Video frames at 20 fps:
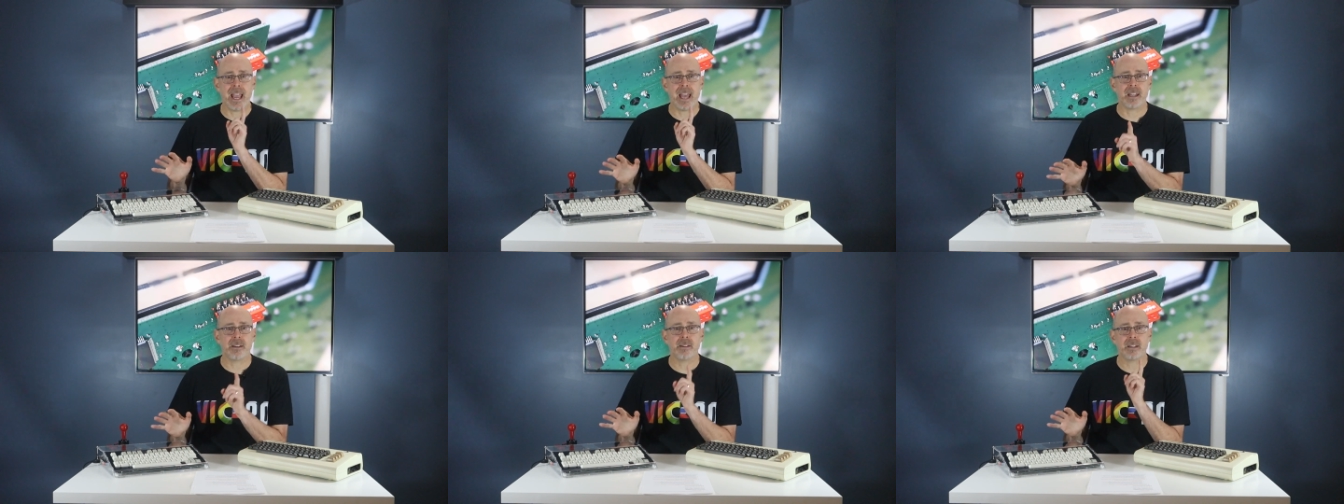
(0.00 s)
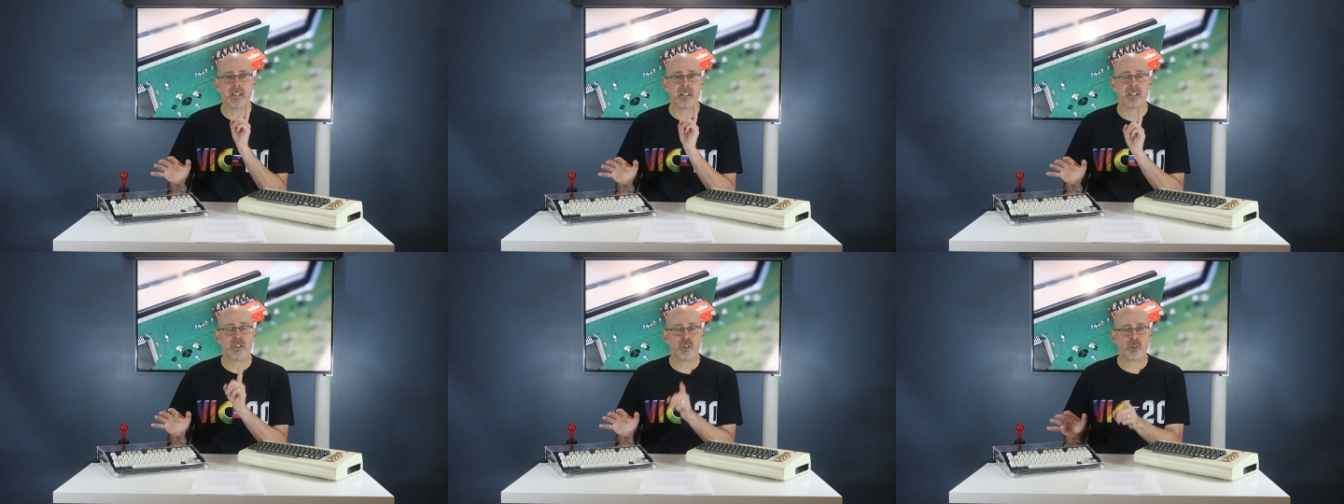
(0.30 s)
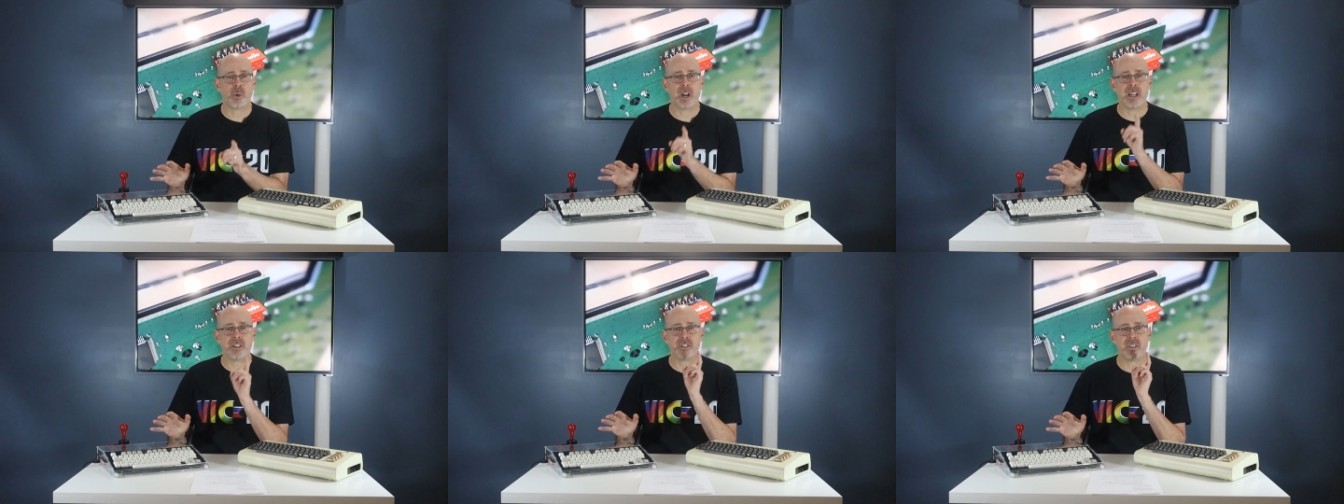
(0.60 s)
I can't
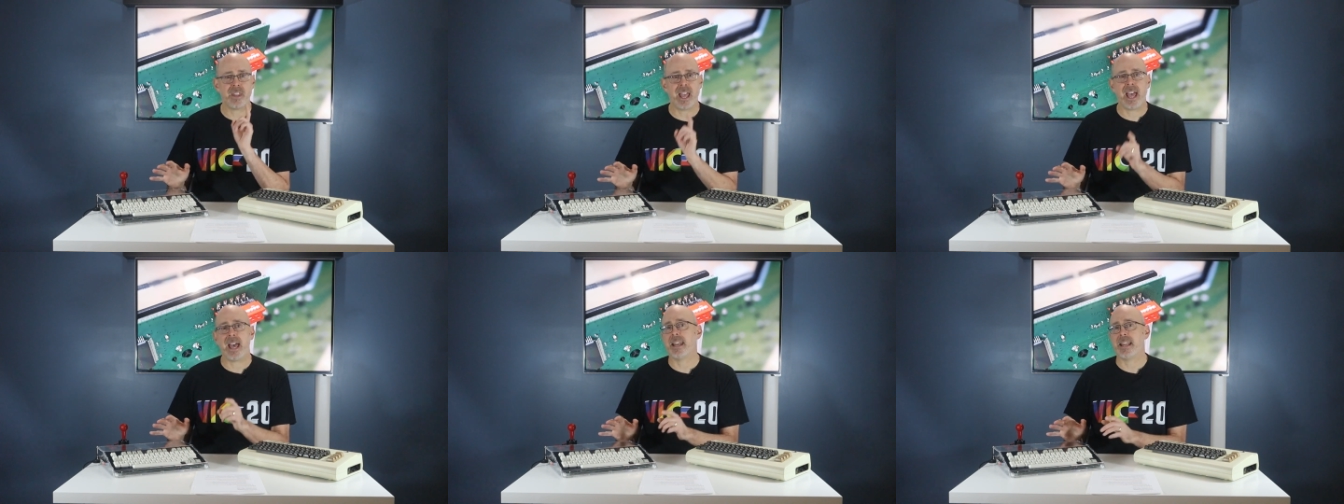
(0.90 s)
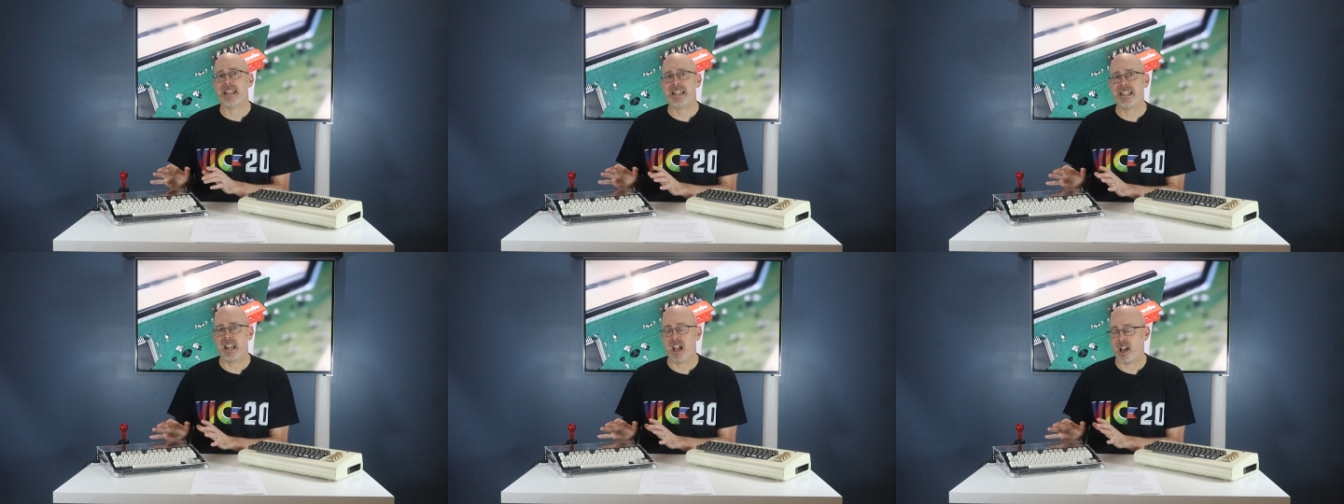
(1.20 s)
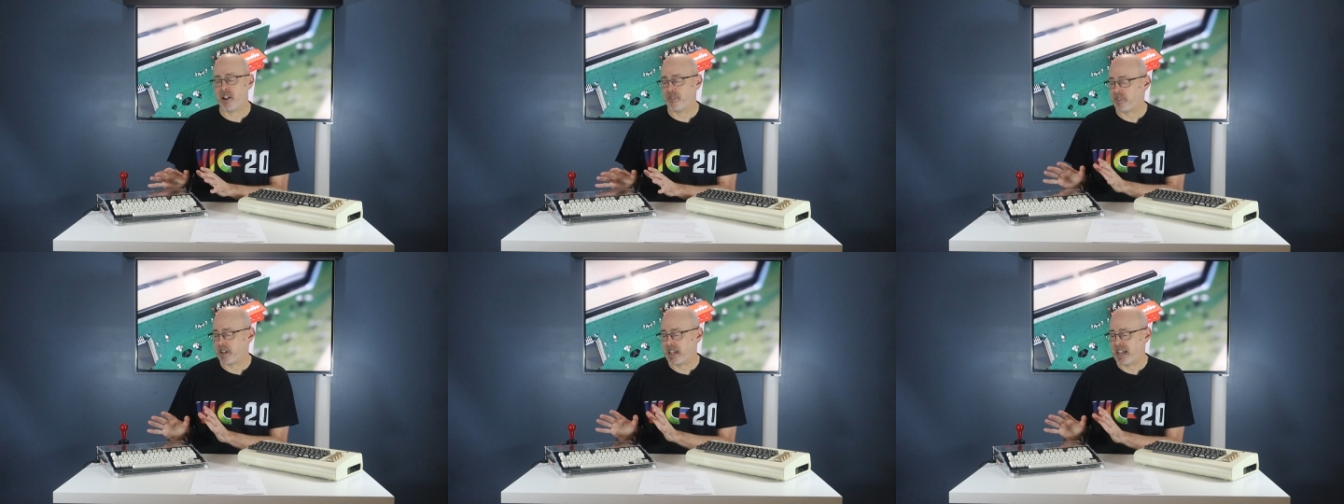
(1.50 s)
stress that
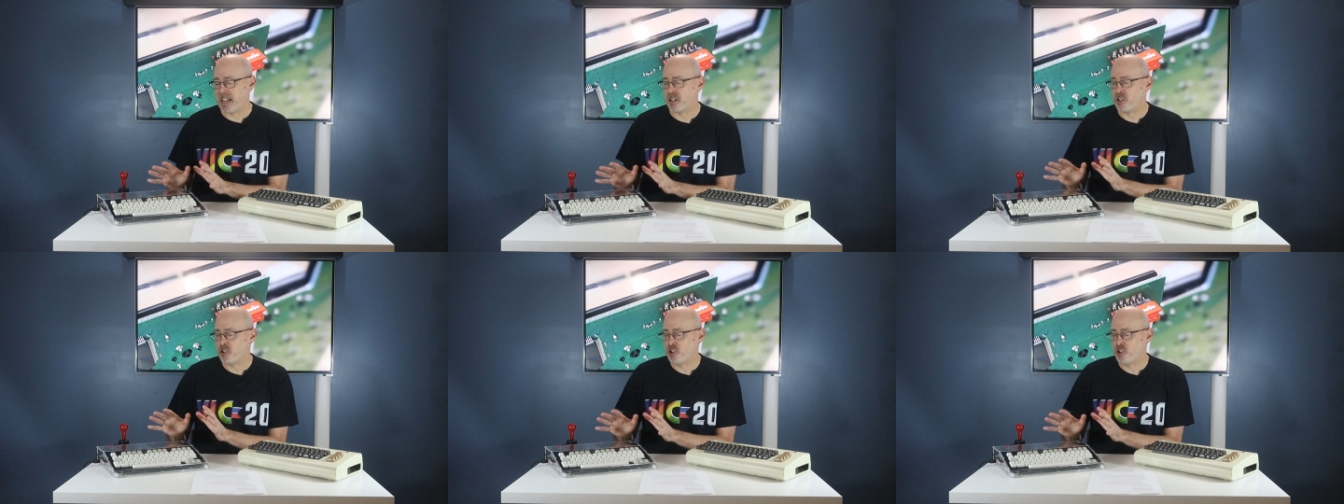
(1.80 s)
enough.